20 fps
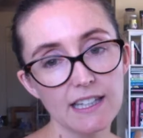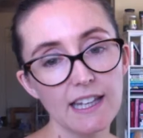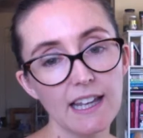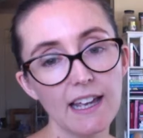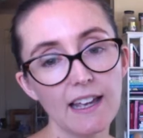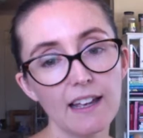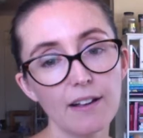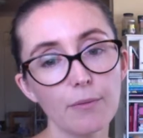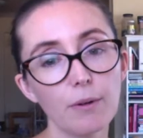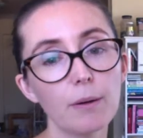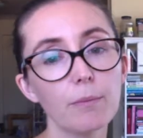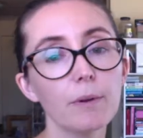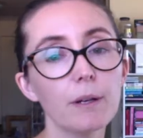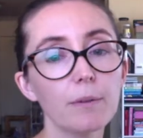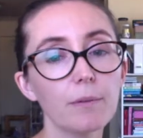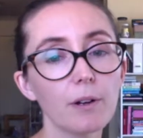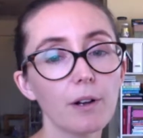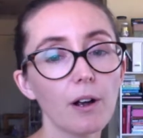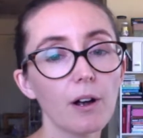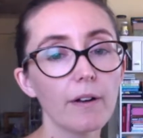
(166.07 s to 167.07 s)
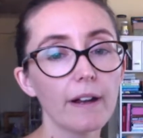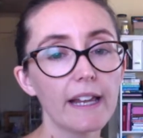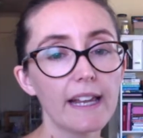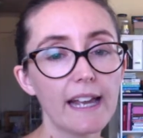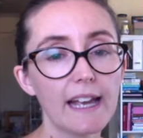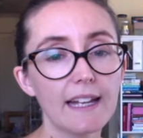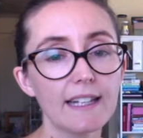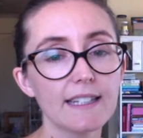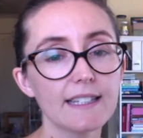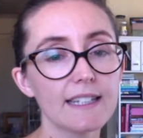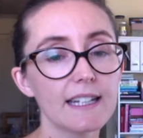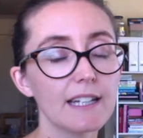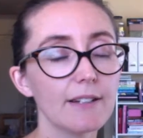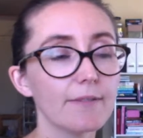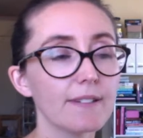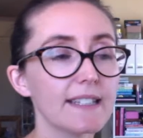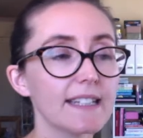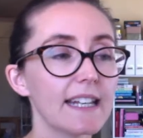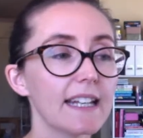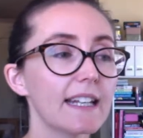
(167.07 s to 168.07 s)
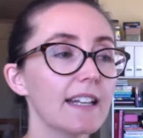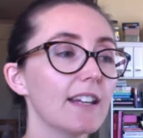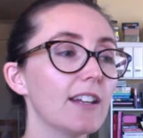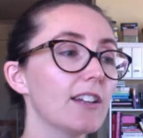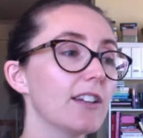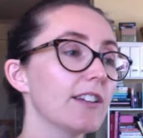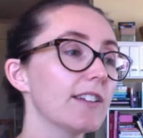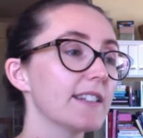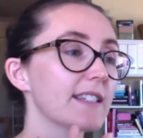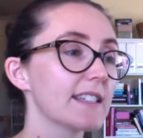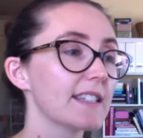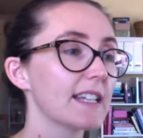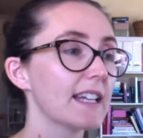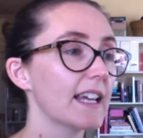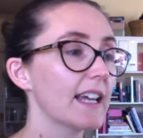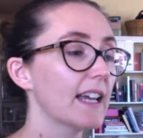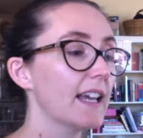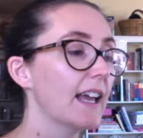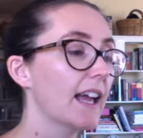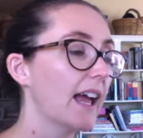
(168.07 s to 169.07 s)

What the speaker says: there when we were going out. So he was getting used to,